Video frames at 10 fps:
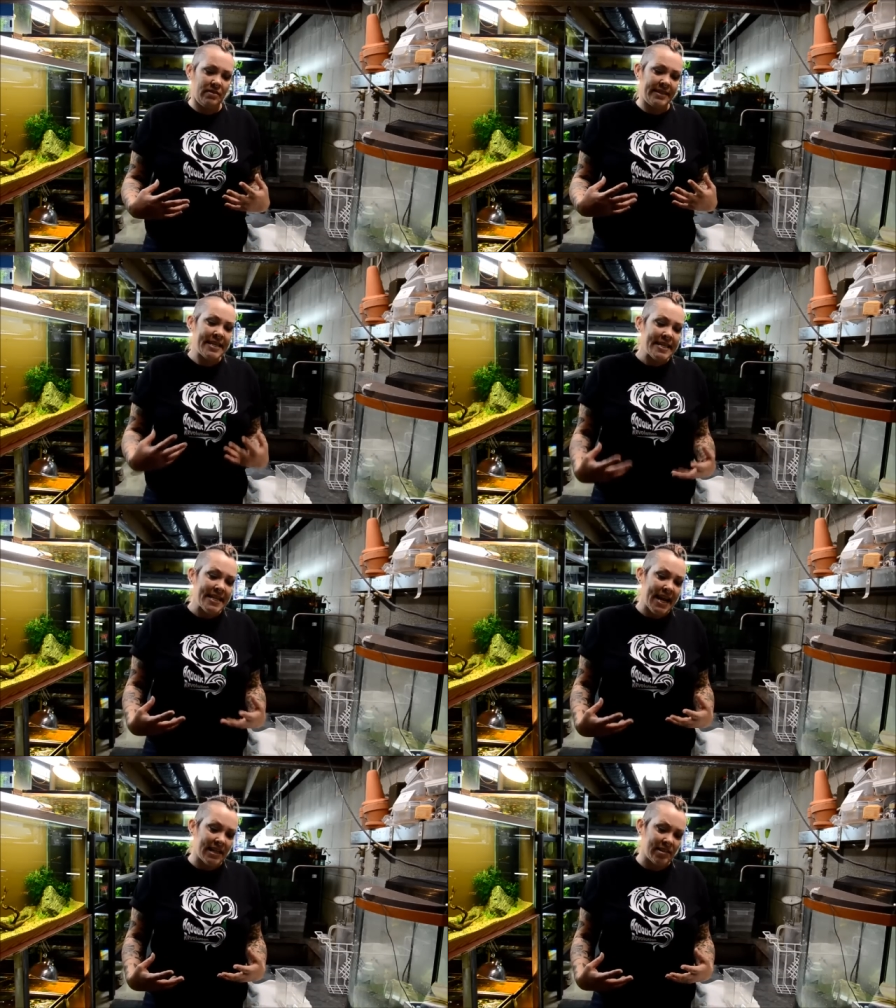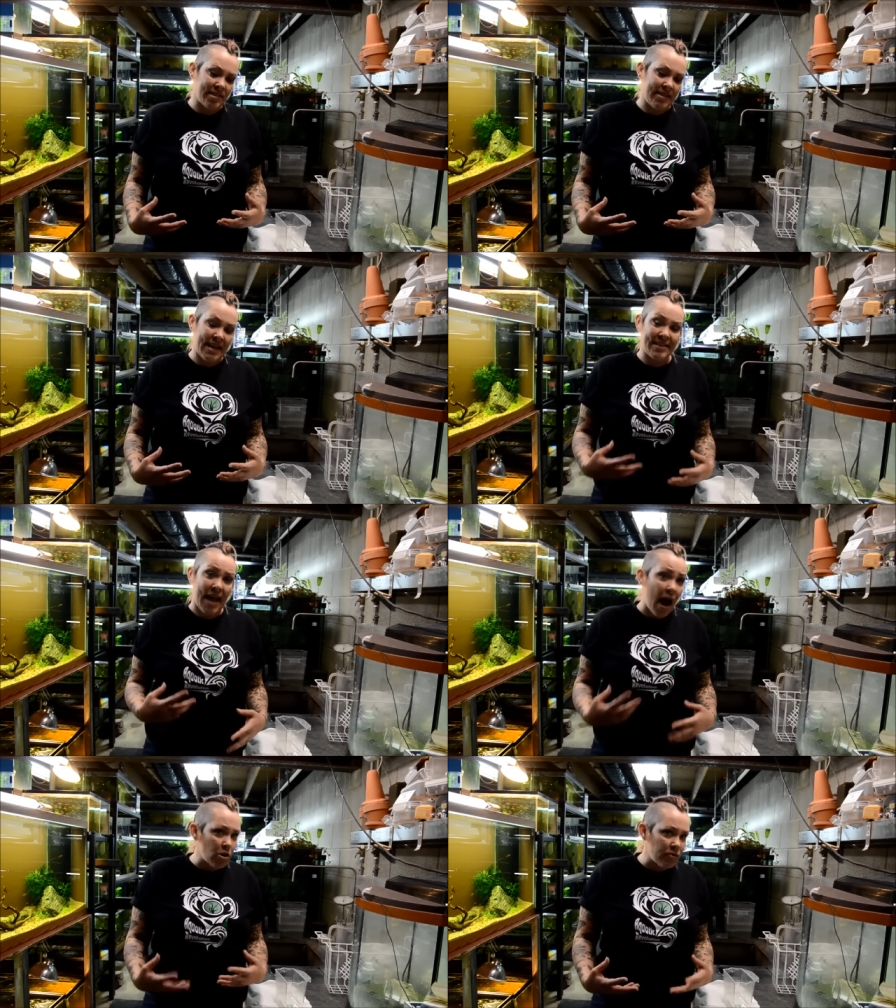TDS that's
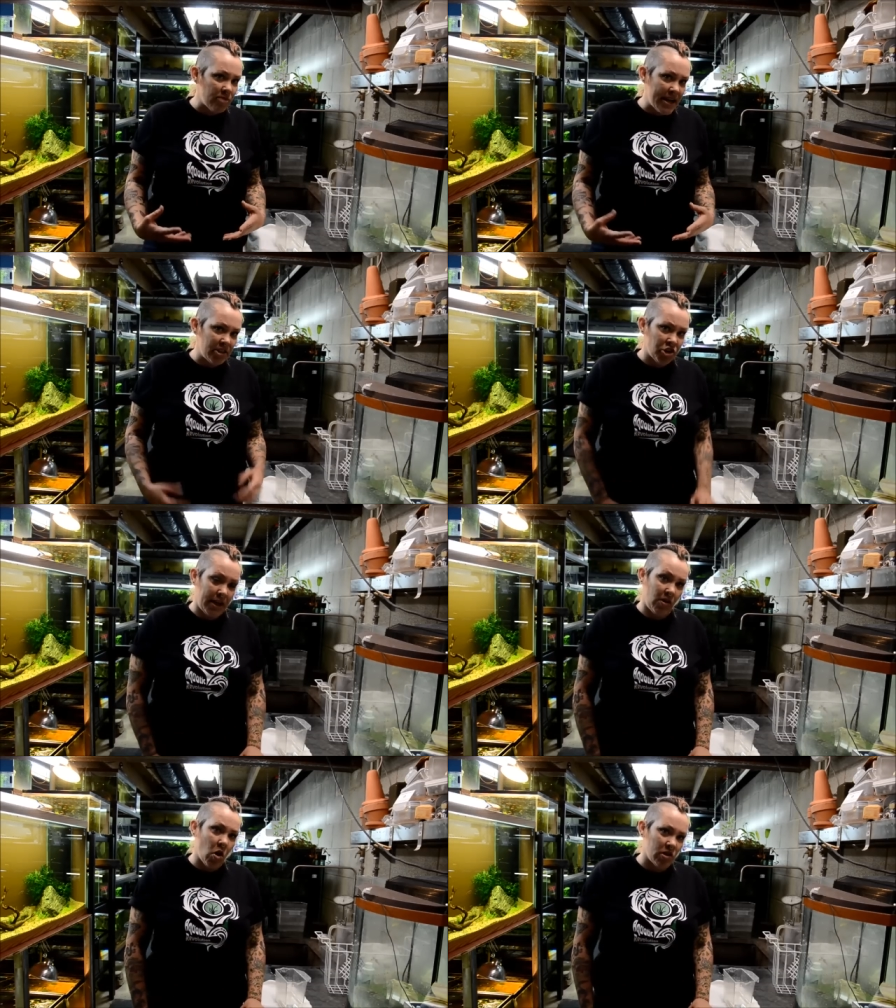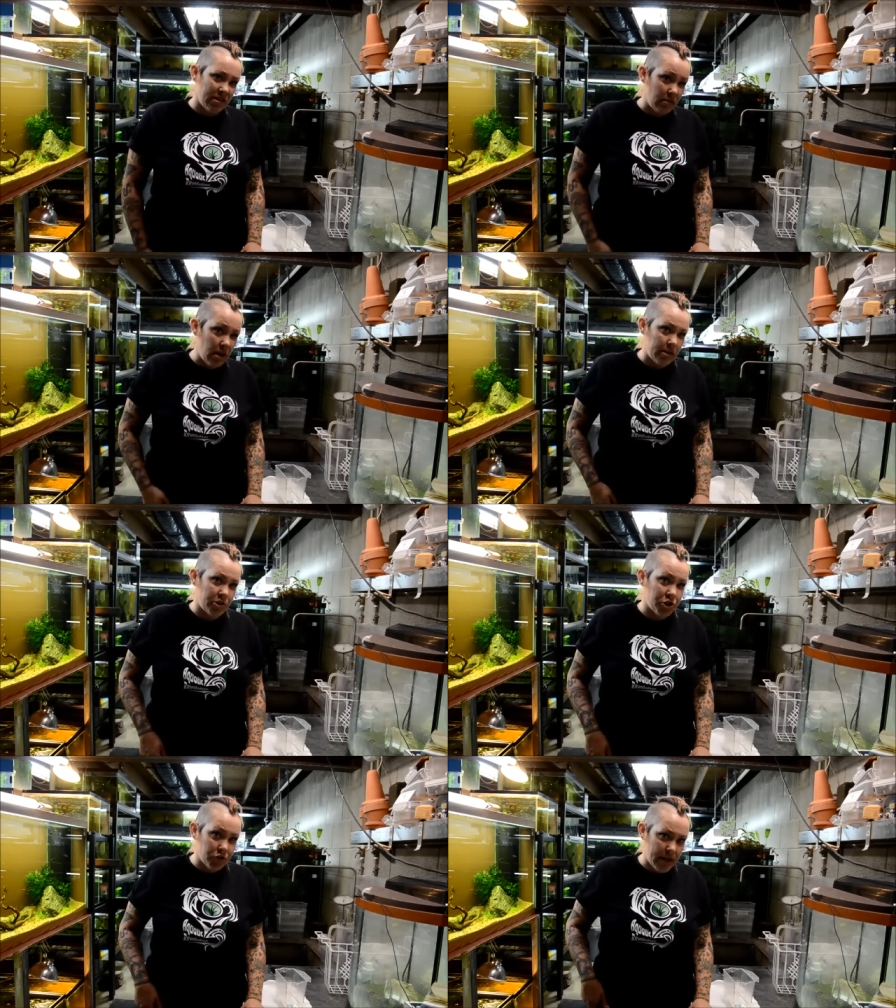out of range can cause a lot of
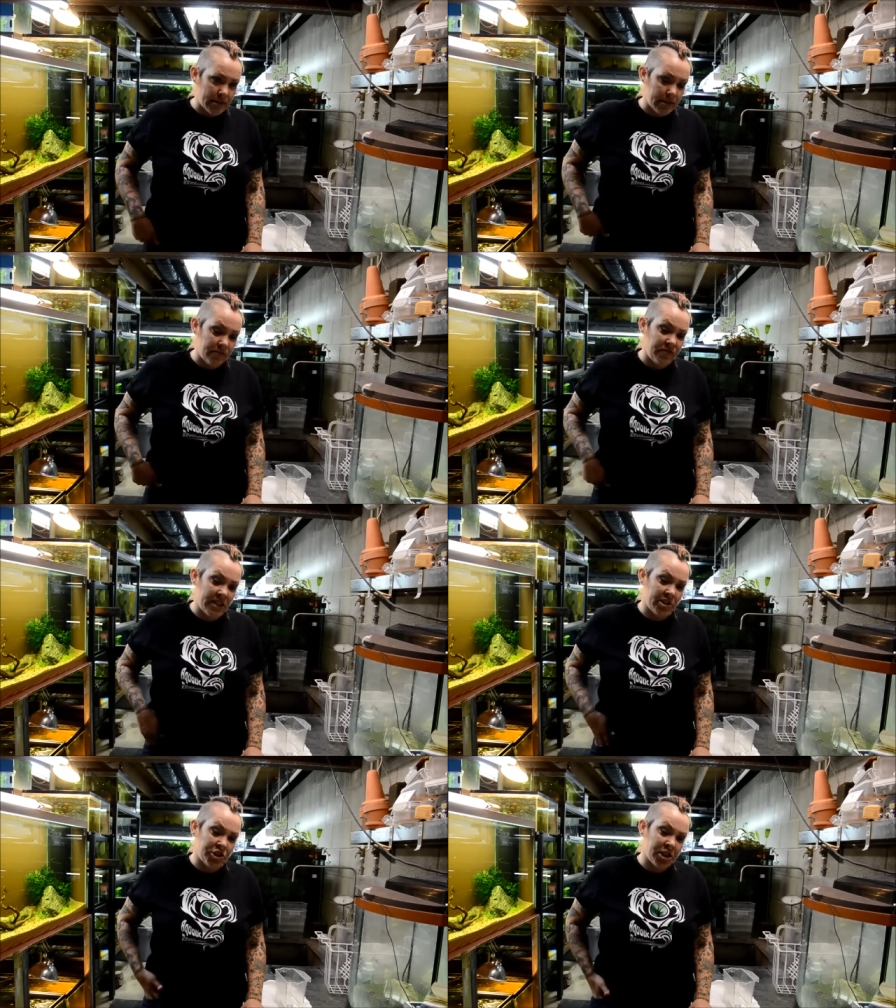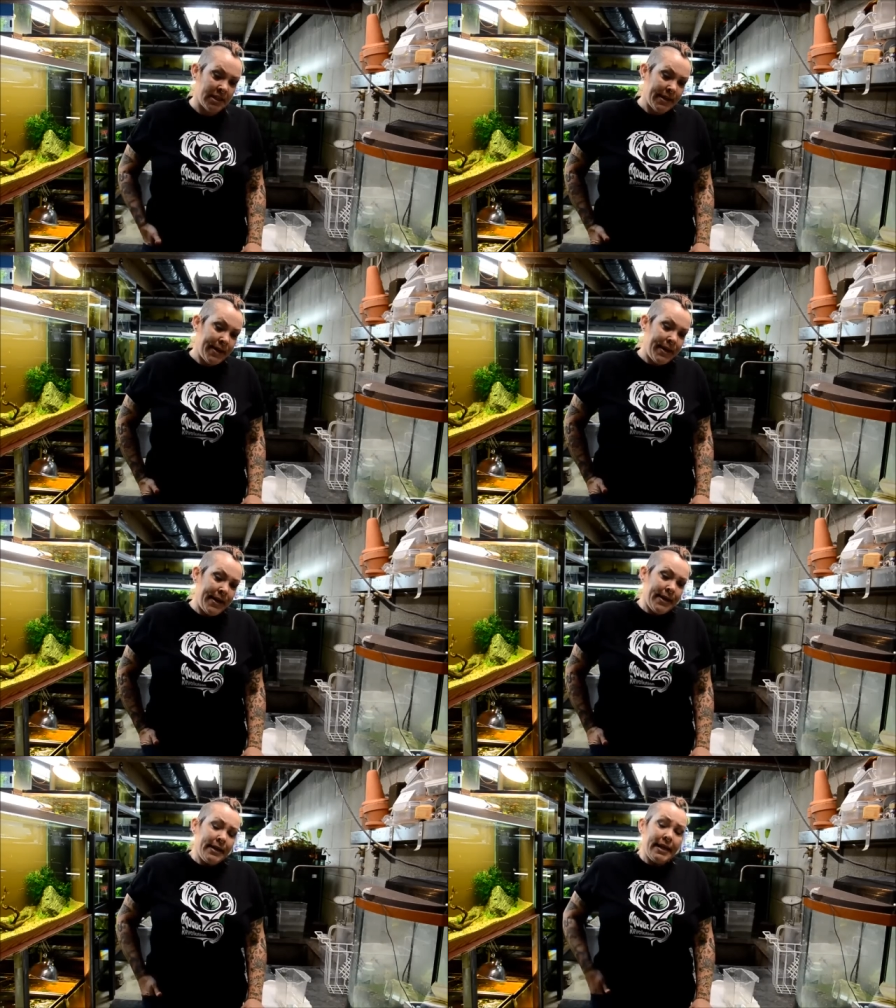stress to fish.
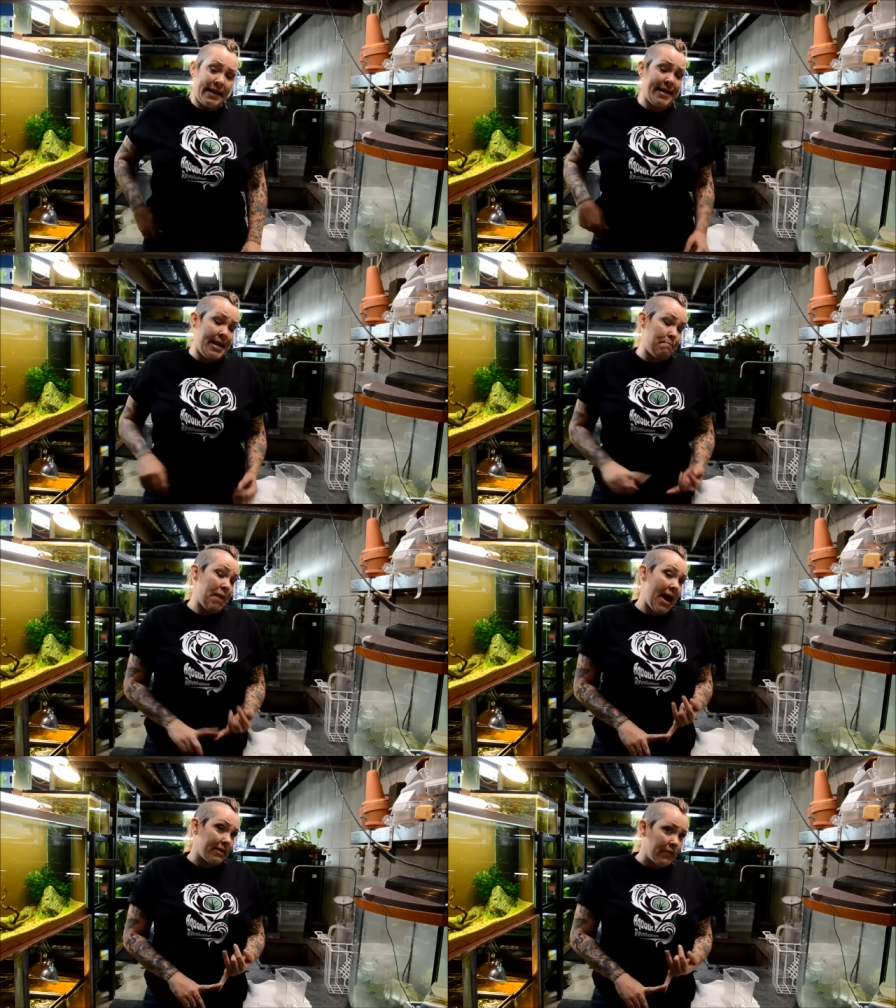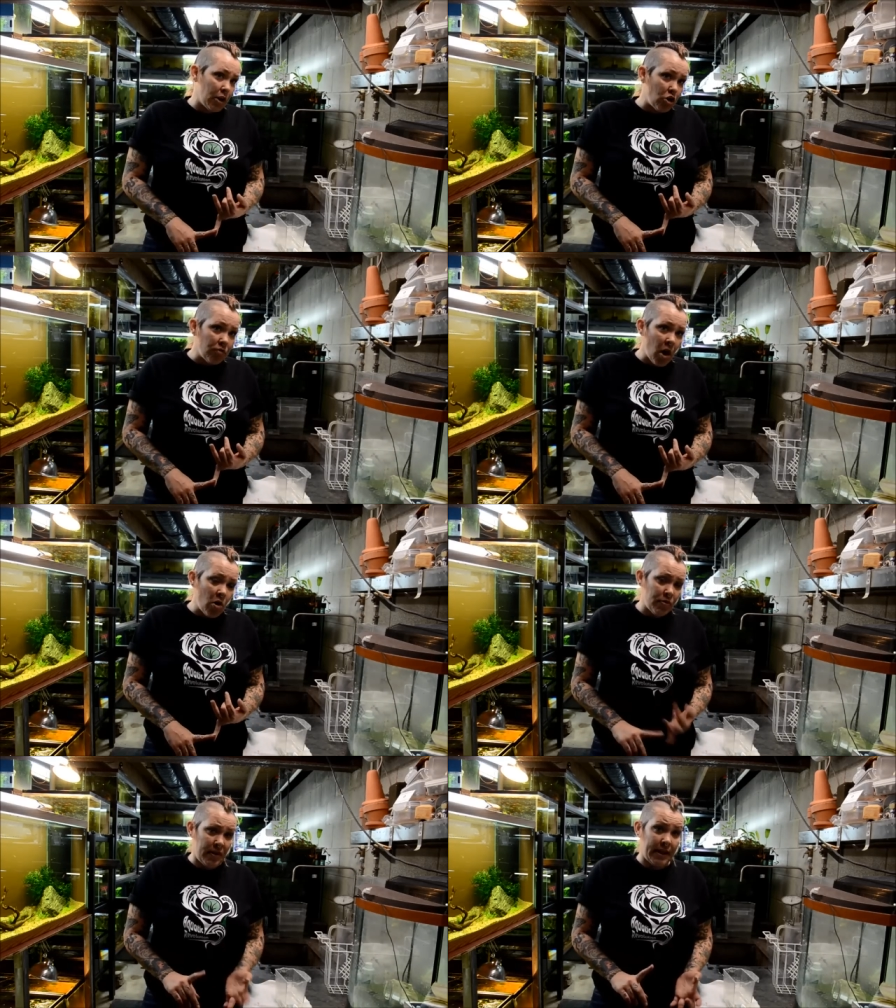It can impact their
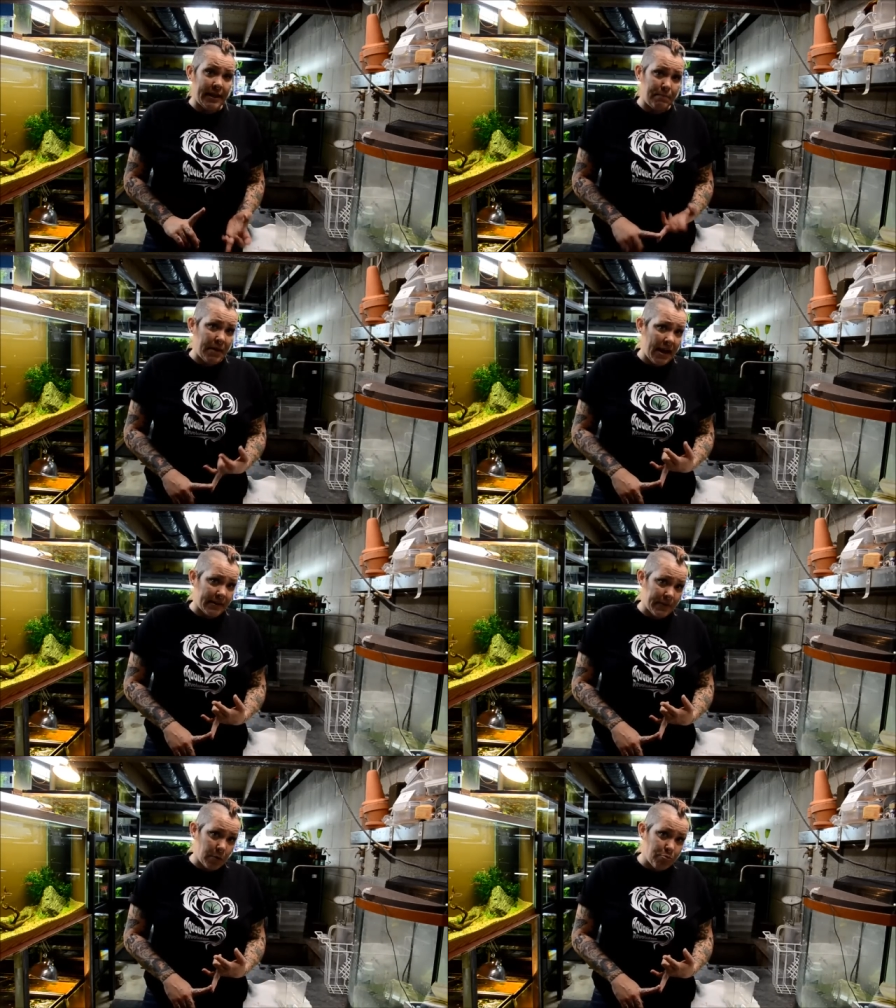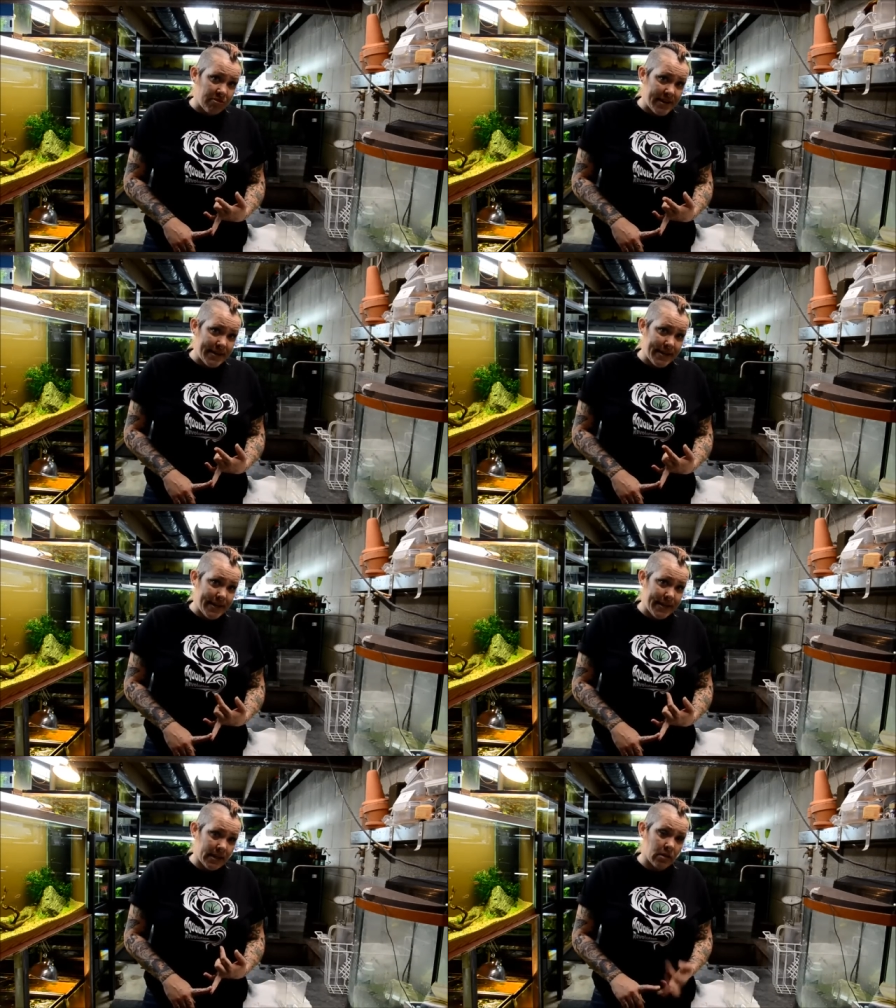growth, it can impact their
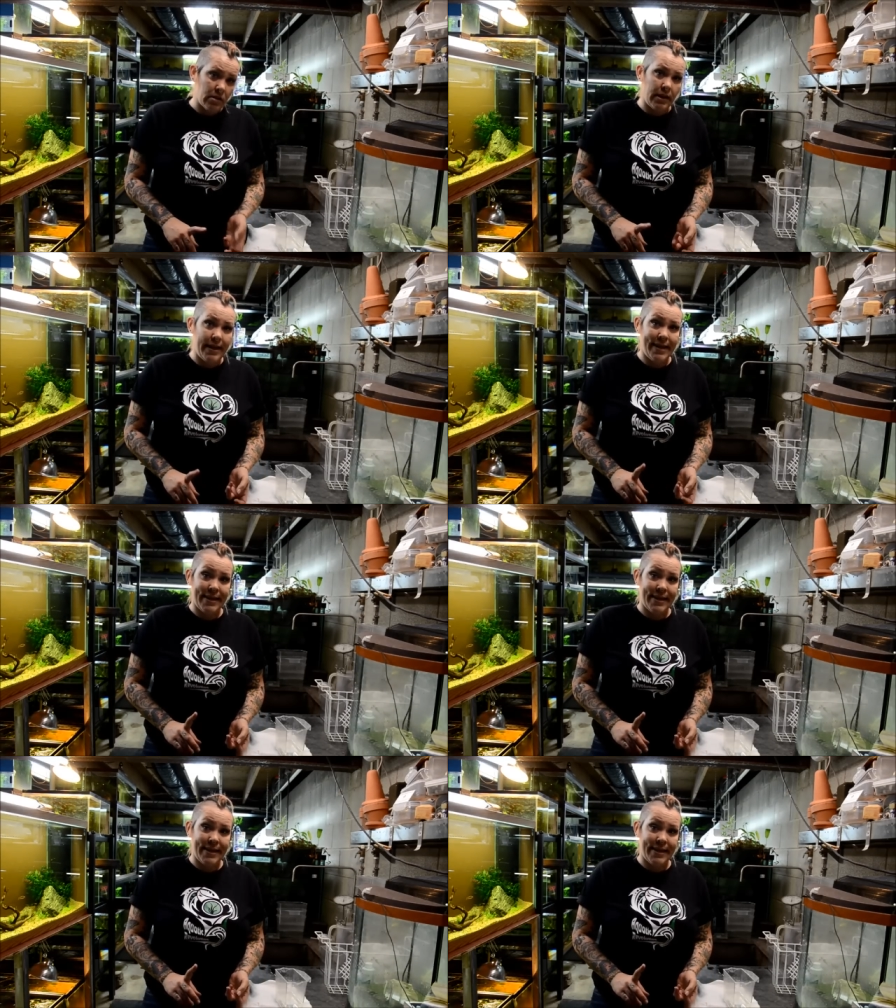breeding, it